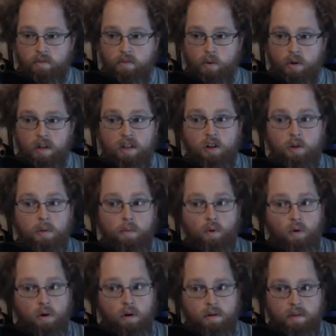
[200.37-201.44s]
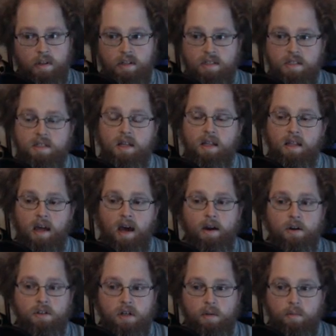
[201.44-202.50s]
If you run a little bit more, then it's a slightly
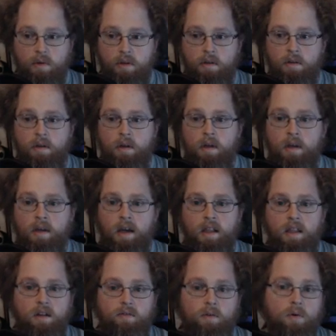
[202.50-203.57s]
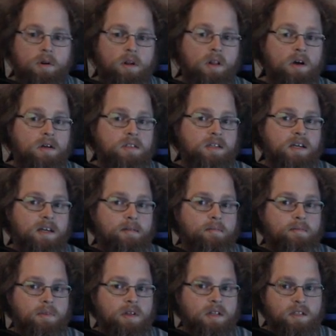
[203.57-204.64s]
higher jump. And then if you run a long
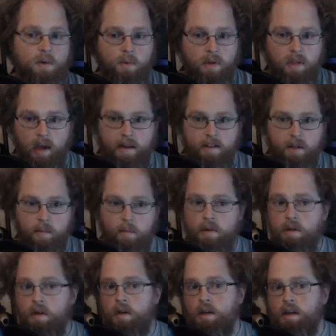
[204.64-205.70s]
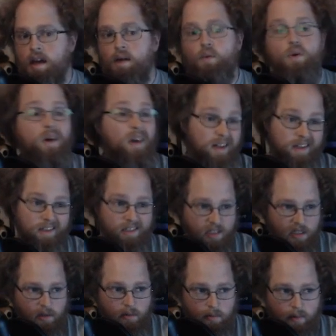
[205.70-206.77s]
time, then it's a really high jump. And we'll get
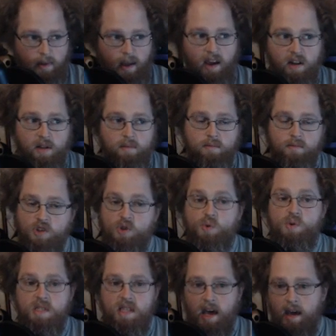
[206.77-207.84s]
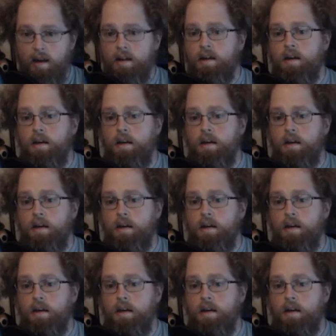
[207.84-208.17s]
into how to use that.